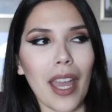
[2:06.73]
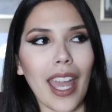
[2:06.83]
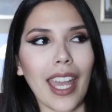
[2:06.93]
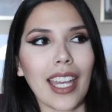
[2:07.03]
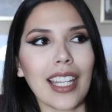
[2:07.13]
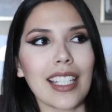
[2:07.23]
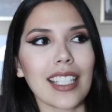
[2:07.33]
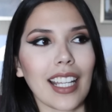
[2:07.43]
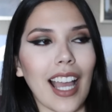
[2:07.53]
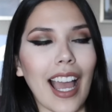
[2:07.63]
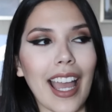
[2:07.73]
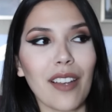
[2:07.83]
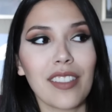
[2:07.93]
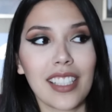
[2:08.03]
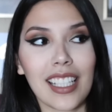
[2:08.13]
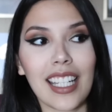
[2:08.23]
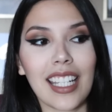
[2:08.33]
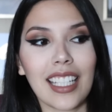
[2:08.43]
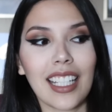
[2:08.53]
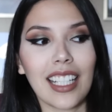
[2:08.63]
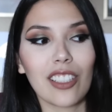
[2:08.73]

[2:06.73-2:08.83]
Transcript: And I have seen